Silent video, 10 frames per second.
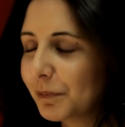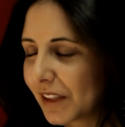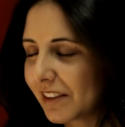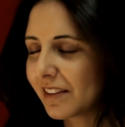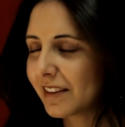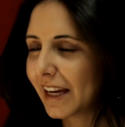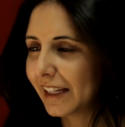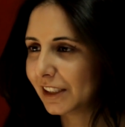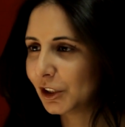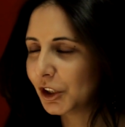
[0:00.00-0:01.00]
There's a
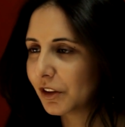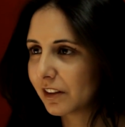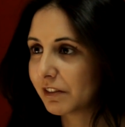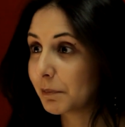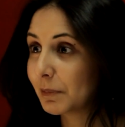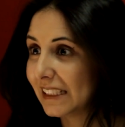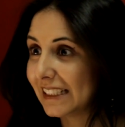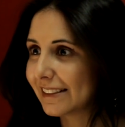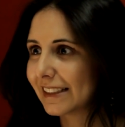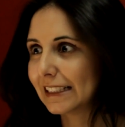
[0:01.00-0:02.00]
saying in news: if it
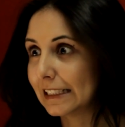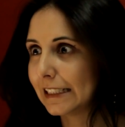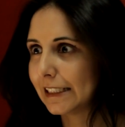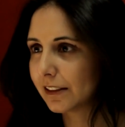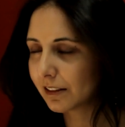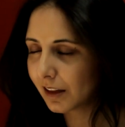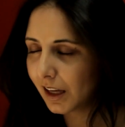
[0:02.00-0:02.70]
bleeds, it leads.